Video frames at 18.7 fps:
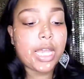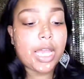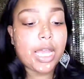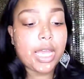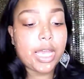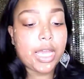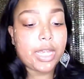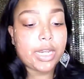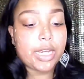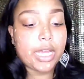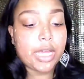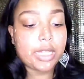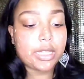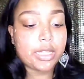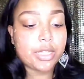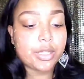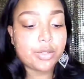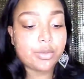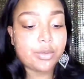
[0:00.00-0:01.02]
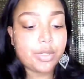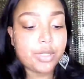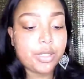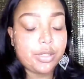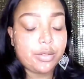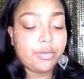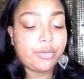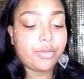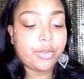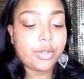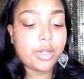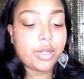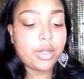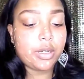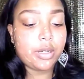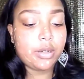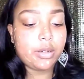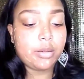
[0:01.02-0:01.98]
I got this one
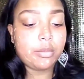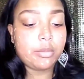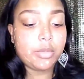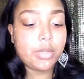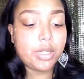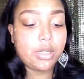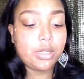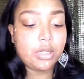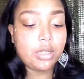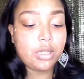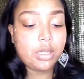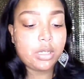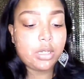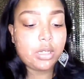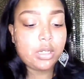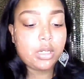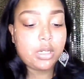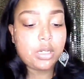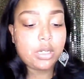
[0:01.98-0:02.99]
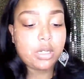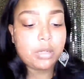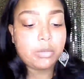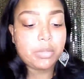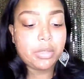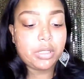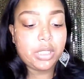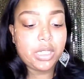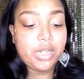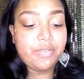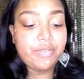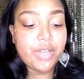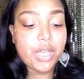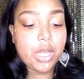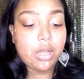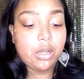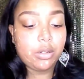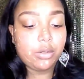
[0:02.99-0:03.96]
from, I
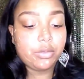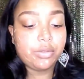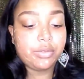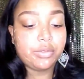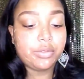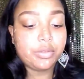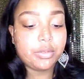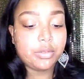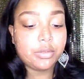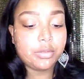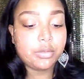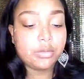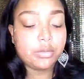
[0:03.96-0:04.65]
believe, Elf.